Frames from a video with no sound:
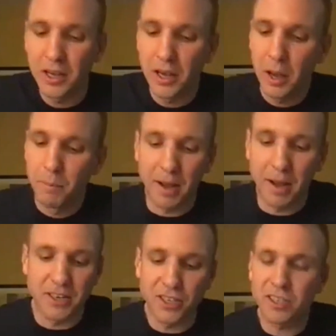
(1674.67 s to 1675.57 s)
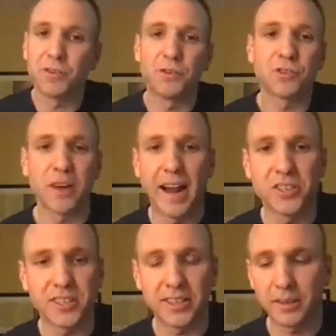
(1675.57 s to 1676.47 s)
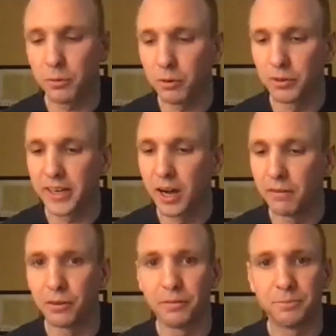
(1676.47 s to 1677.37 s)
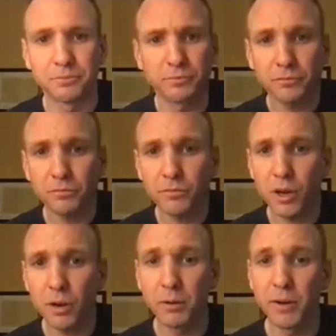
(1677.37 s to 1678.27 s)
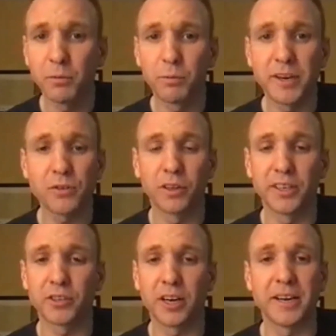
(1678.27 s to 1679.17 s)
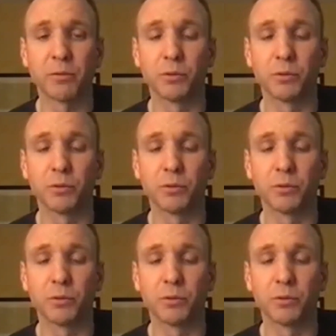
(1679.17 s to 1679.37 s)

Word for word: but I mean, just a few strategies I think were really helpful. I mean, we we truly try to be really